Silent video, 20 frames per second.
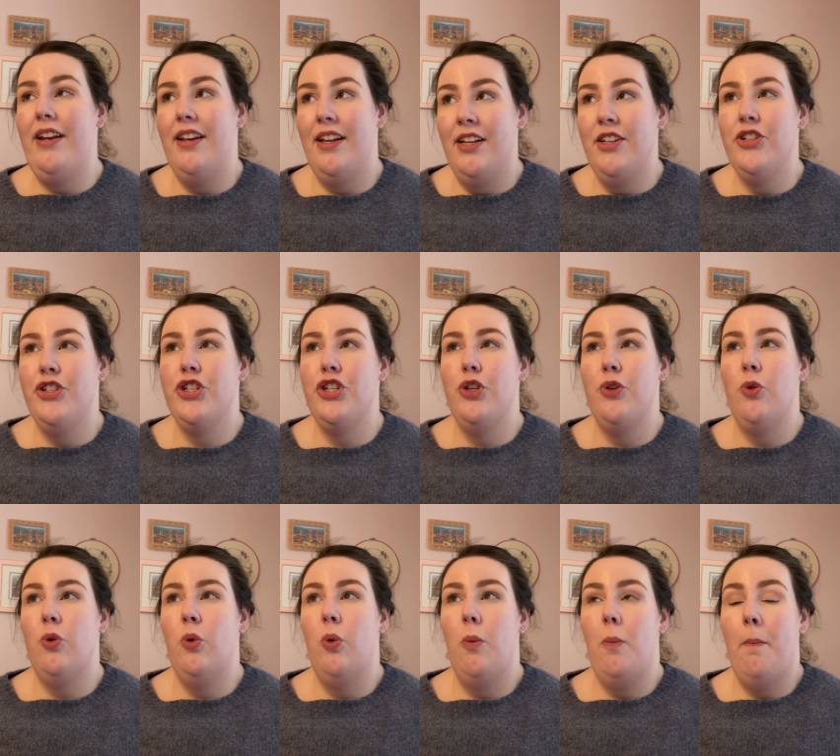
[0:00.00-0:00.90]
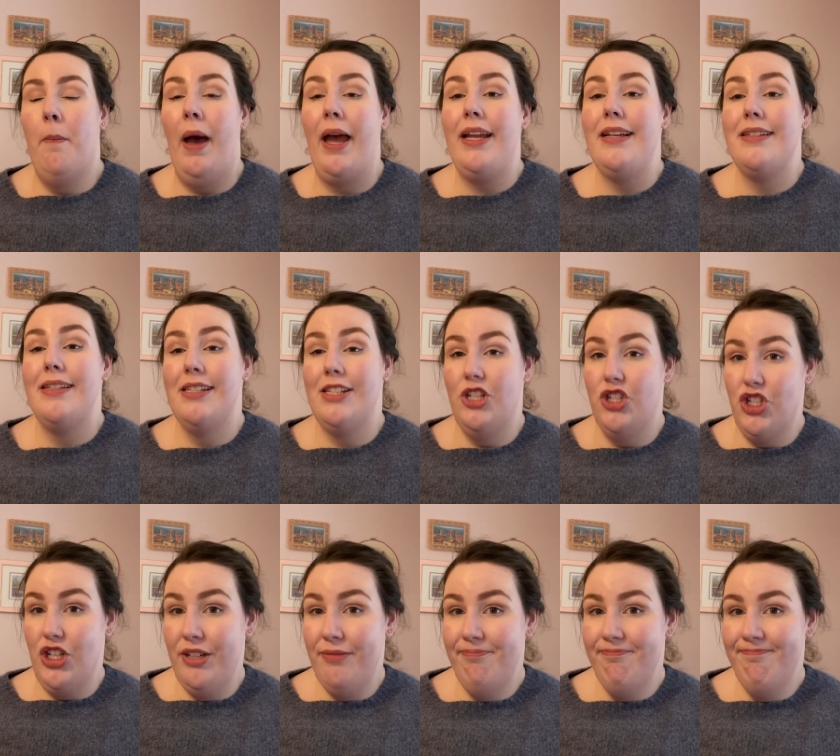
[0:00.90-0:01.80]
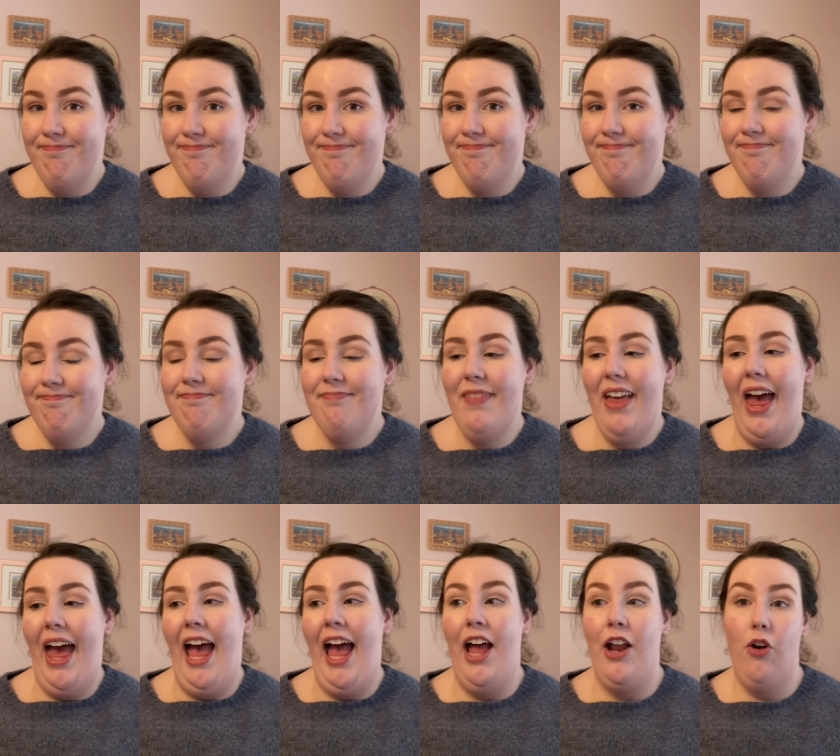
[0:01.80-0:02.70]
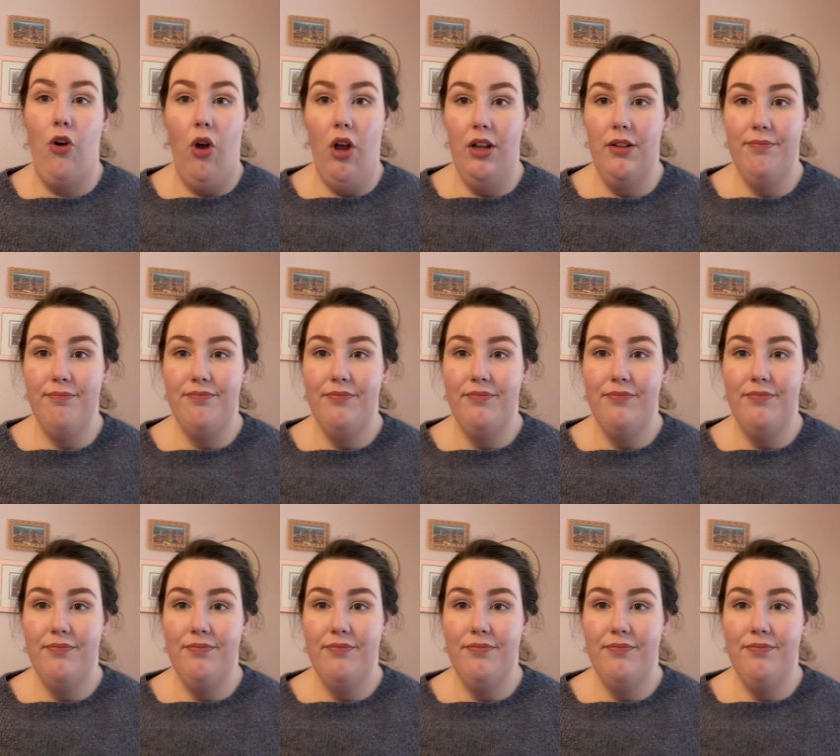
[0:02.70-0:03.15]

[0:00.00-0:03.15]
into my decision at all.